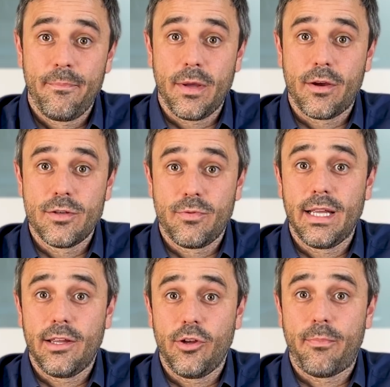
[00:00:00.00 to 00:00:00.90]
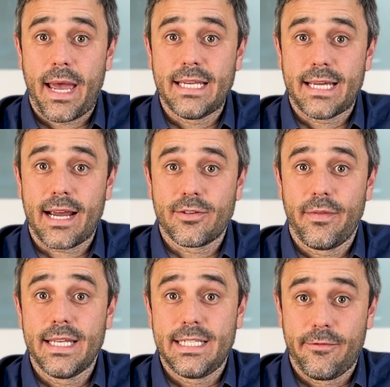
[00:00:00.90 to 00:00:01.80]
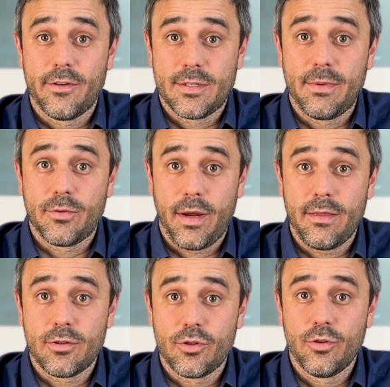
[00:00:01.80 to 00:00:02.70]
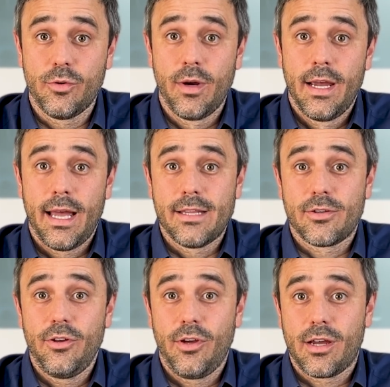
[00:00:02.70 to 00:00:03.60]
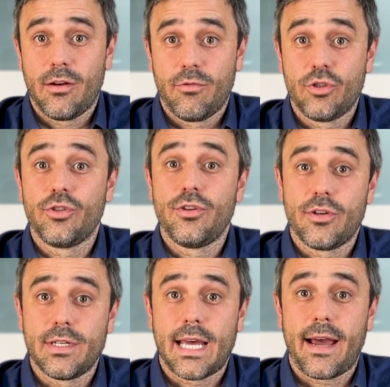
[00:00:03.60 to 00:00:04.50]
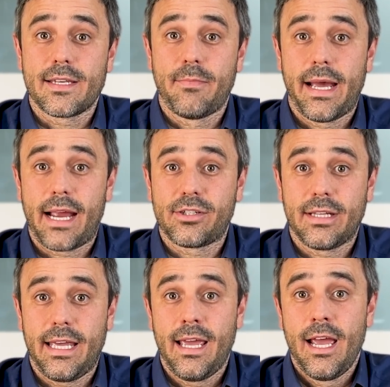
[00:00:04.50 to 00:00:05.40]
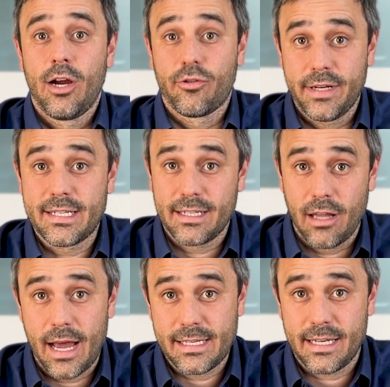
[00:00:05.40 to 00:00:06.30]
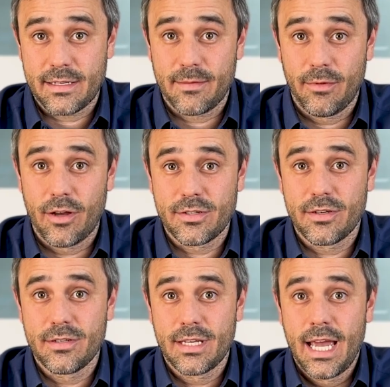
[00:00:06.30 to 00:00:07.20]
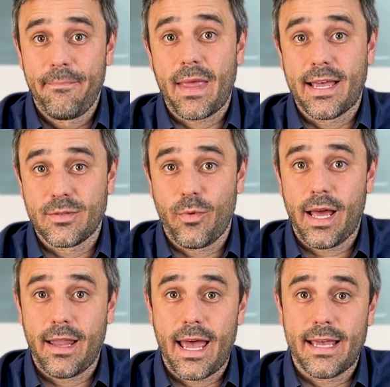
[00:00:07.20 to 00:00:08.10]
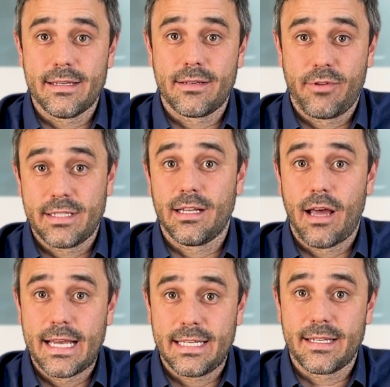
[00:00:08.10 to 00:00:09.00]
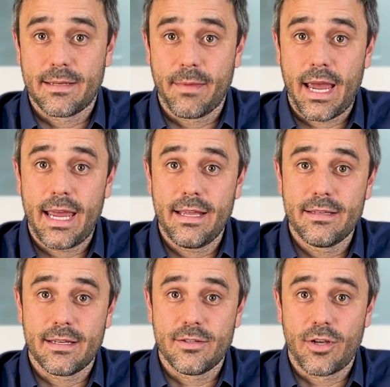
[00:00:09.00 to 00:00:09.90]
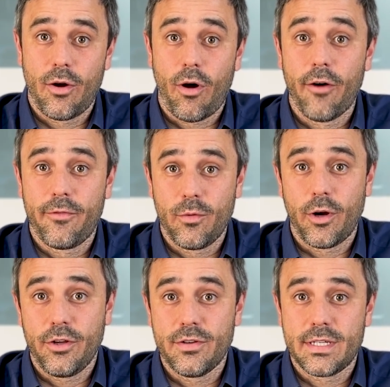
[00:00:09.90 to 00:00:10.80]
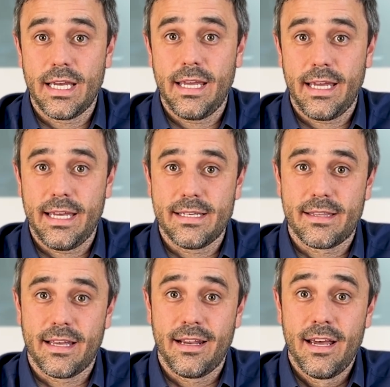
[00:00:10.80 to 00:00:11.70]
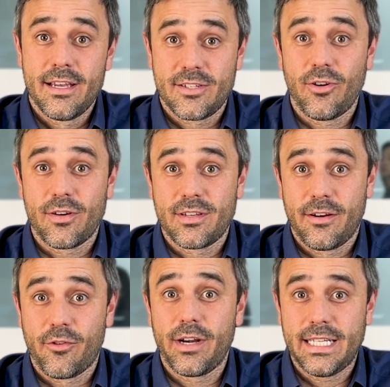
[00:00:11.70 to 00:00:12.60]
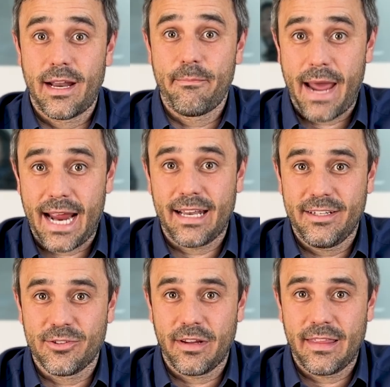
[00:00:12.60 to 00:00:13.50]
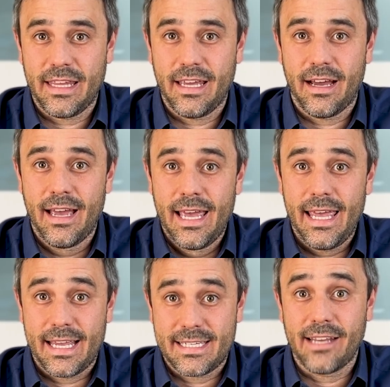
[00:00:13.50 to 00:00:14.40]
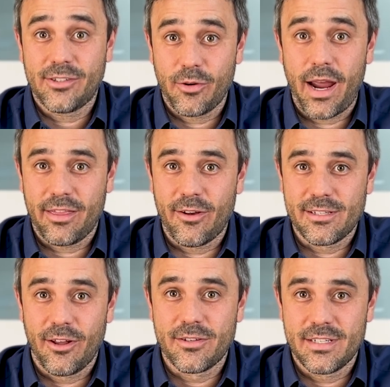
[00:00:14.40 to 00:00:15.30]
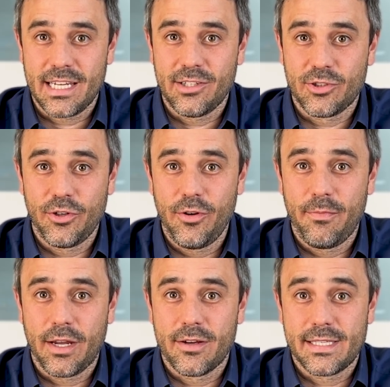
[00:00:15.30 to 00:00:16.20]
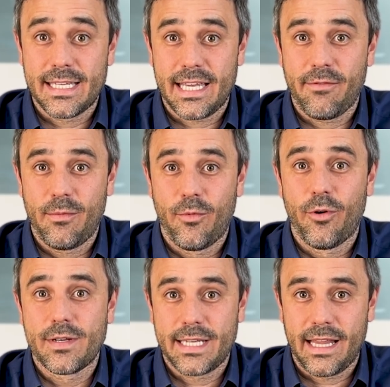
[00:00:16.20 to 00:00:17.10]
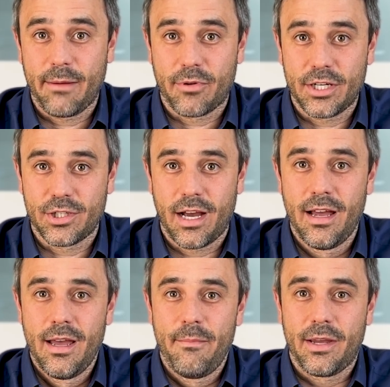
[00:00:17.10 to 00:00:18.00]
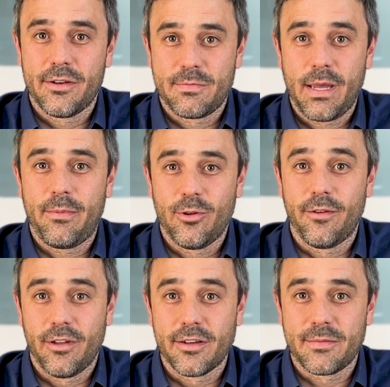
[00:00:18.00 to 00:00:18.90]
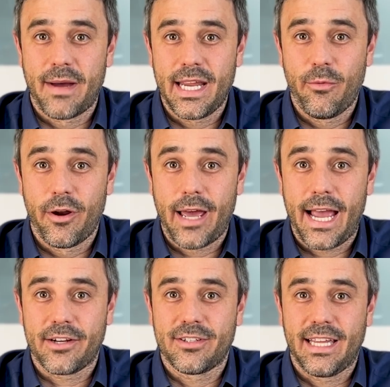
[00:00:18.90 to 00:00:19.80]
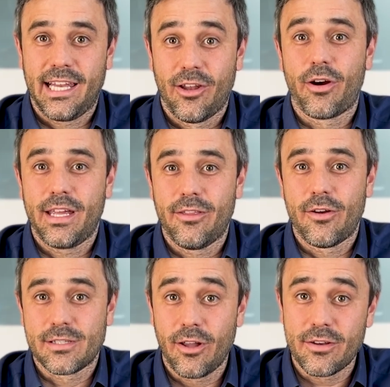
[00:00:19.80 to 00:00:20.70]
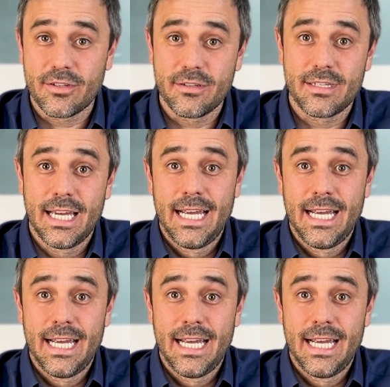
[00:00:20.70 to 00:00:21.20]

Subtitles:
because really you pay tax on the difference between the two. And so you can reduce your tax by actually crystallizing some losses as well as crystallizing some gains. And so often what you see is that stocks that have already done badly during the year accentuate those losses in June, because there's even more selling pressure, because people who have lost money want to actually lock in those losses.